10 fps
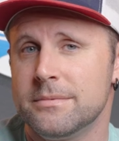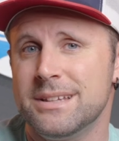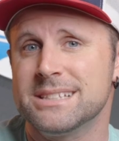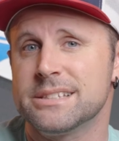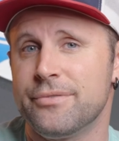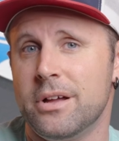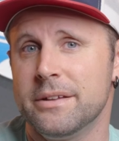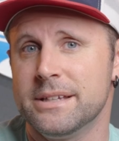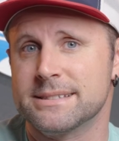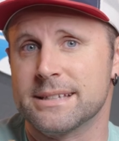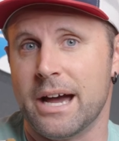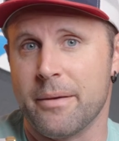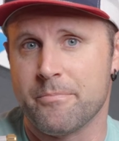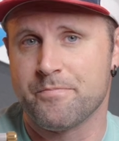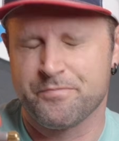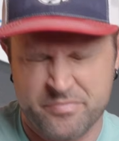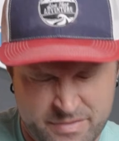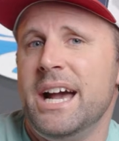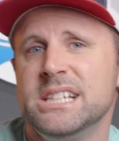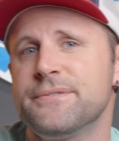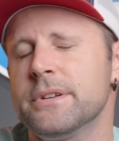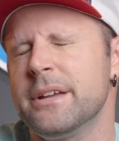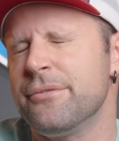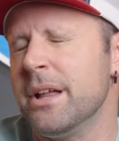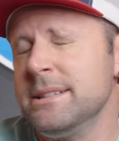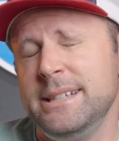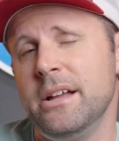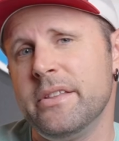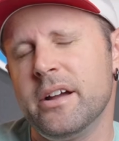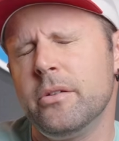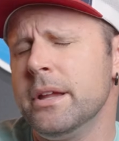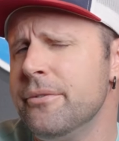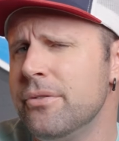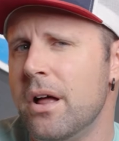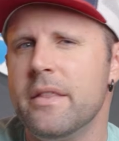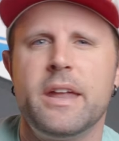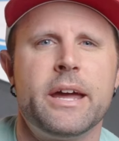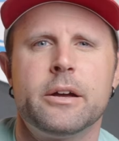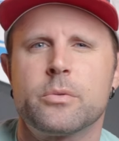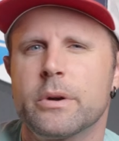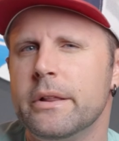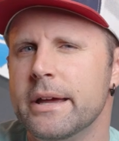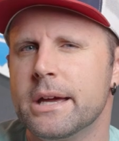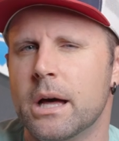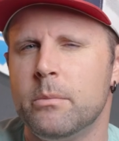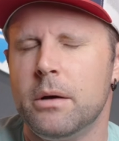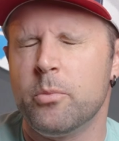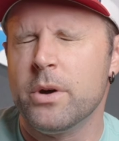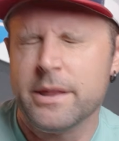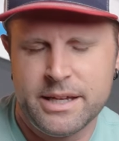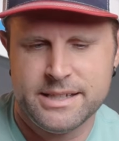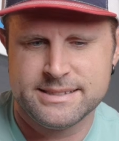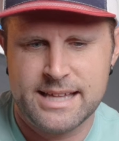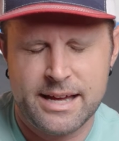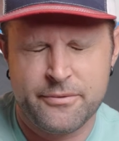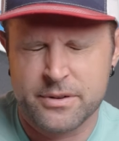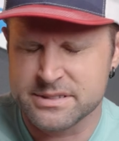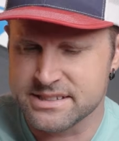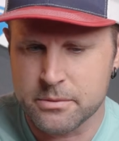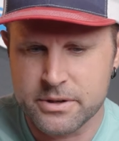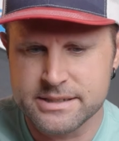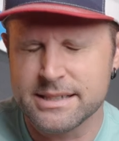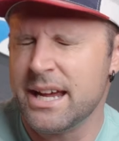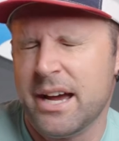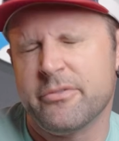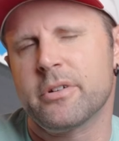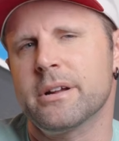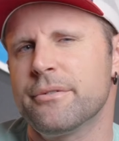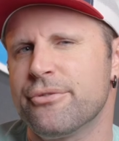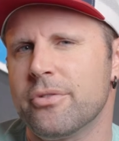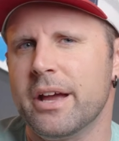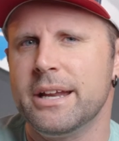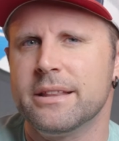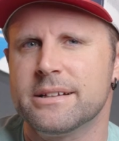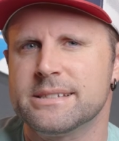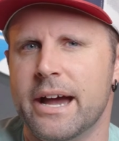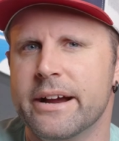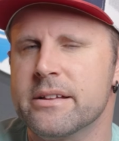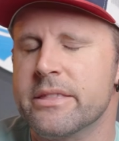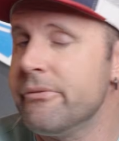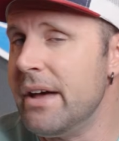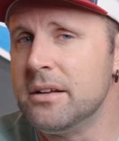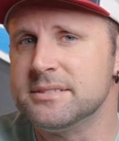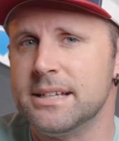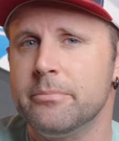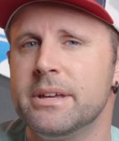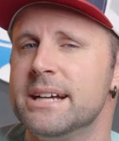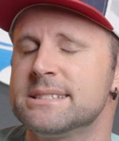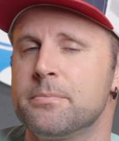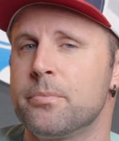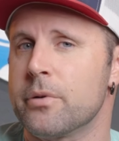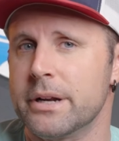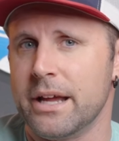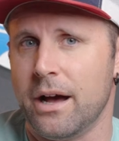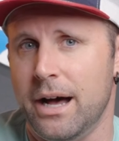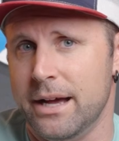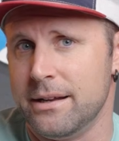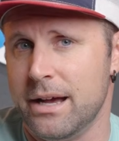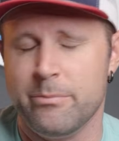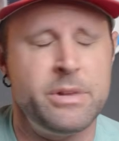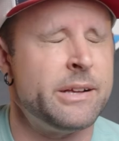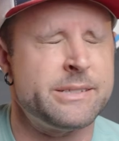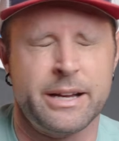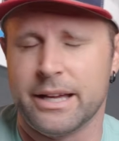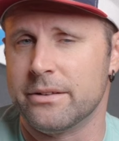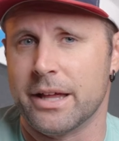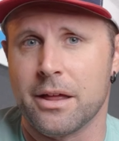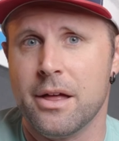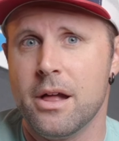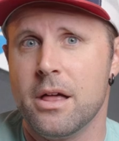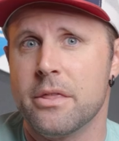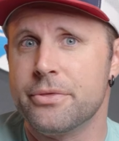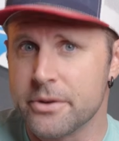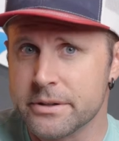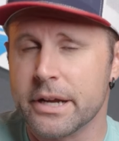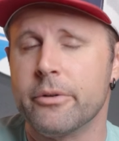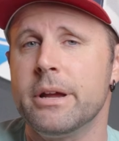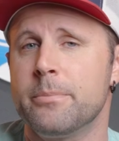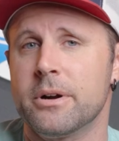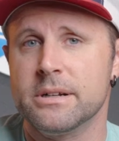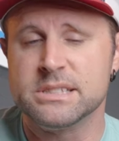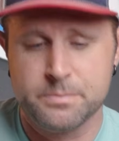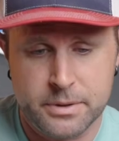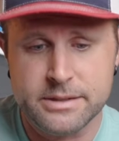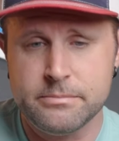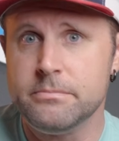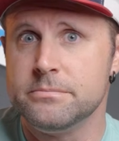that's the flaw in this guy. As for the Flextail, the only flaw that I could really come up with is that for some reason after inflating the tire, the valve stem gets pretty hot. I'm not talking like third-degree burns, but